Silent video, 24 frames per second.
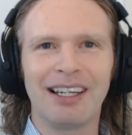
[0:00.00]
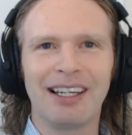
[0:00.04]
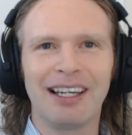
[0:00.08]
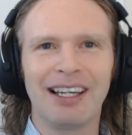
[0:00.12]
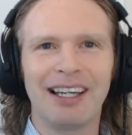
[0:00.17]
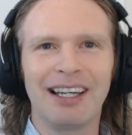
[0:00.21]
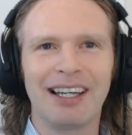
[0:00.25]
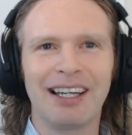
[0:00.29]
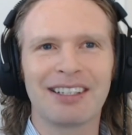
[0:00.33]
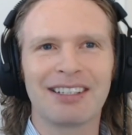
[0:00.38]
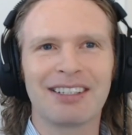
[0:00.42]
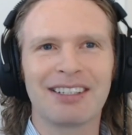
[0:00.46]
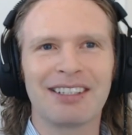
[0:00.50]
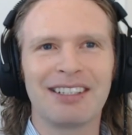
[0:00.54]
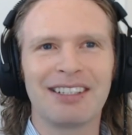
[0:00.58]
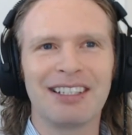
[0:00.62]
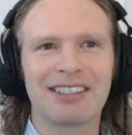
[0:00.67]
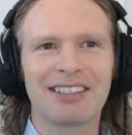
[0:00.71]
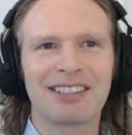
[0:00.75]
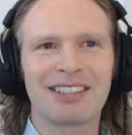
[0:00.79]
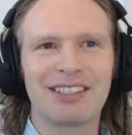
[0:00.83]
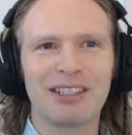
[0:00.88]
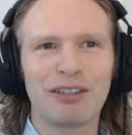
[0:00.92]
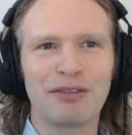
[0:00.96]
and
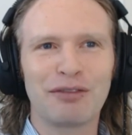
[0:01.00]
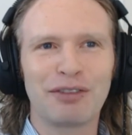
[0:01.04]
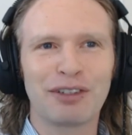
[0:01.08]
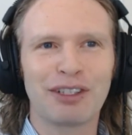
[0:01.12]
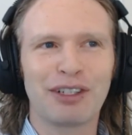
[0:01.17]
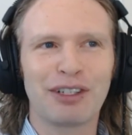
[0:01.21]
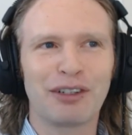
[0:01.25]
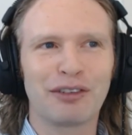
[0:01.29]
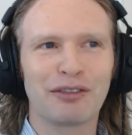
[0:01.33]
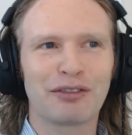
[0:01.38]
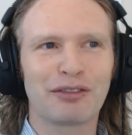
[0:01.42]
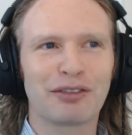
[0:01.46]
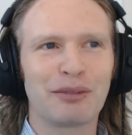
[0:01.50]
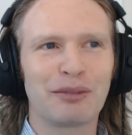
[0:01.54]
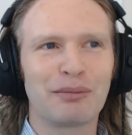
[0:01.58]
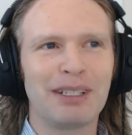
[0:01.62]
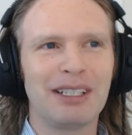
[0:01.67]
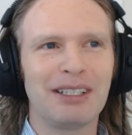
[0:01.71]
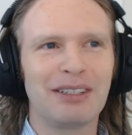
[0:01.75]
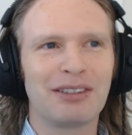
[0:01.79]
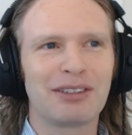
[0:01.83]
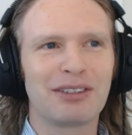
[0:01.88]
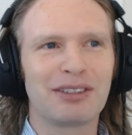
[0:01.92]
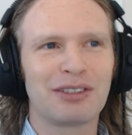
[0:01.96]
it's difficult for
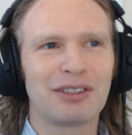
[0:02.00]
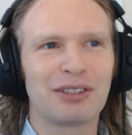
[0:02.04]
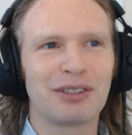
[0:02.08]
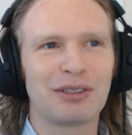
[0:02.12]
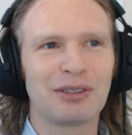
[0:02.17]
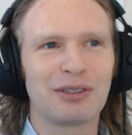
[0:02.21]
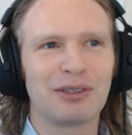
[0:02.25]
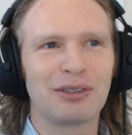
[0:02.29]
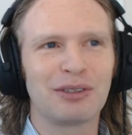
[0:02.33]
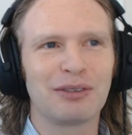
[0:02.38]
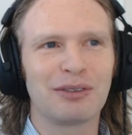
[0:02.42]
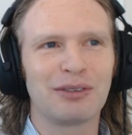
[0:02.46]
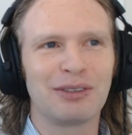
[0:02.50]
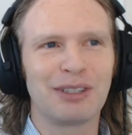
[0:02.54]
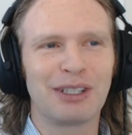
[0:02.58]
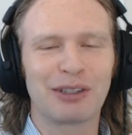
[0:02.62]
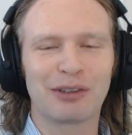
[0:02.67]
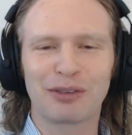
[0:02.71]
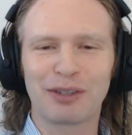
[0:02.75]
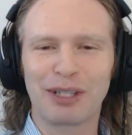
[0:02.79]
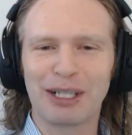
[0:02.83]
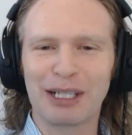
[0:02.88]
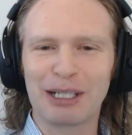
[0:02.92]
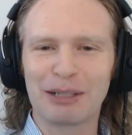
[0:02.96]
me to
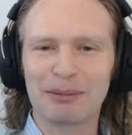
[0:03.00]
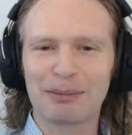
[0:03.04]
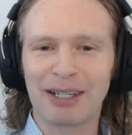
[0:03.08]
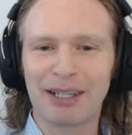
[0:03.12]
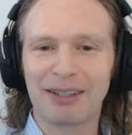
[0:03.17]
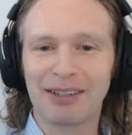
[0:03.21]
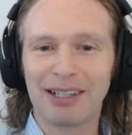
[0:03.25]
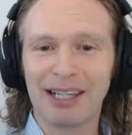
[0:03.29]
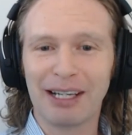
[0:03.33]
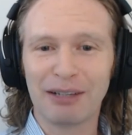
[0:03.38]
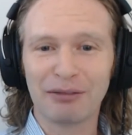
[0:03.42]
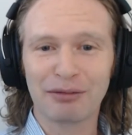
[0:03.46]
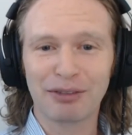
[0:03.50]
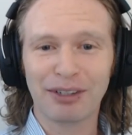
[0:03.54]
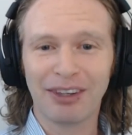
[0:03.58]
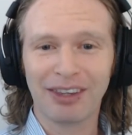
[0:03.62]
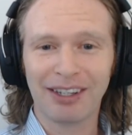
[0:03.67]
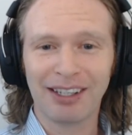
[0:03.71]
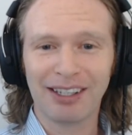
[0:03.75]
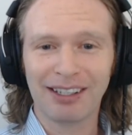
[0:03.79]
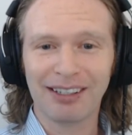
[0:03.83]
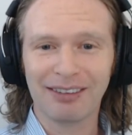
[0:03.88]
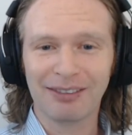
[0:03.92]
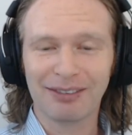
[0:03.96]
write about
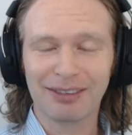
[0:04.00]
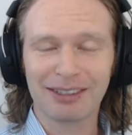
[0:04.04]
everything.